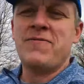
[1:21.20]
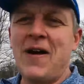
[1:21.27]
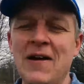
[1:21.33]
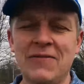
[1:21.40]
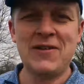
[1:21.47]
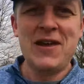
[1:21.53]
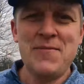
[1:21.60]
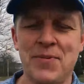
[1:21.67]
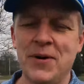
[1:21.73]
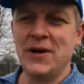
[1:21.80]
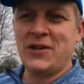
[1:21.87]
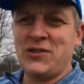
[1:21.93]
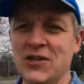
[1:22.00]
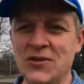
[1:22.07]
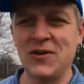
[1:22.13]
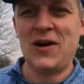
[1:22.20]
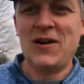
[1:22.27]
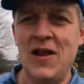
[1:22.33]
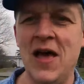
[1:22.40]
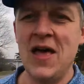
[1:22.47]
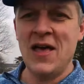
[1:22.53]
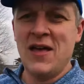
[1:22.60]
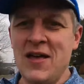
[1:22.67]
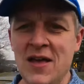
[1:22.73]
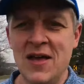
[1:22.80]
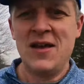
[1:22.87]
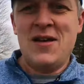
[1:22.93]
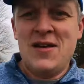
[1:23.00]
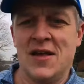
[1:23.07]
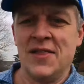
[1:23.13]
5K prediction run
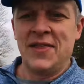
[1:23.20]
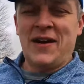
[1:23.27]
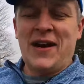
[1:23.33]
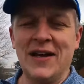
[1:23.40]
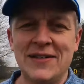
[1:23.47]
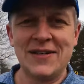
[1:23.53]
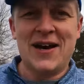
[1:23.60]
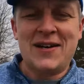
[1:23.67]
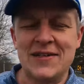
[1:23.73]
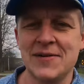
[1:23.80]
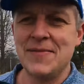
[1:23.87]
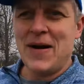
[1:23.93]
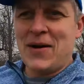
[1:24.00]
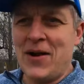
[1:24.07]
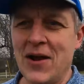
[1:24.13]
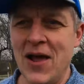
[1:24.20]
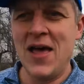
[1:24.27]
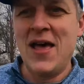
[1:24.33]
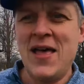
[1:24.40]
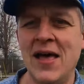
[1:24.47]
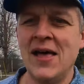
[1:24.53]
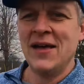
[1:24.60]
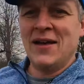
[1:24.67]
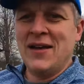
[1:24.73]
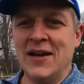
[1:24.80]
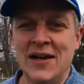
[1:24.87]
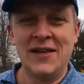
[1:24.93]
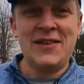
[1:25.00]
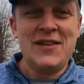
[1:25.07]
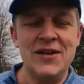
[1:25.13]
that I had talked about
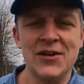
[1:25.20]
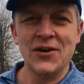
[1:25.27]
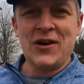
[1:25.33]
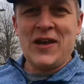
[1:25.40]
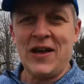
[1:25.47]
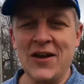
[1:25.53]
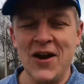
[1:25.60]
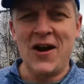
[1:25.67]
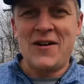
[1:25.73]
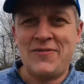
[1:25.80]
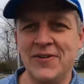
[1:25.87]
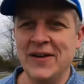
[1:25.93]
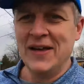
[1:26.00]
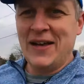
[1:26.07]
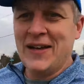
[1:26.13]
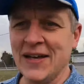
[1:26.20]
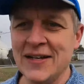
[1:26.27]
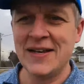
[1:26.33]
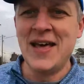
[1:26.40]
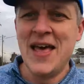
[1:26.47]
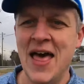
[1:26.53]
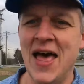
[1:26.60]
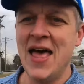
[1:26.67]
in the year kickoff. And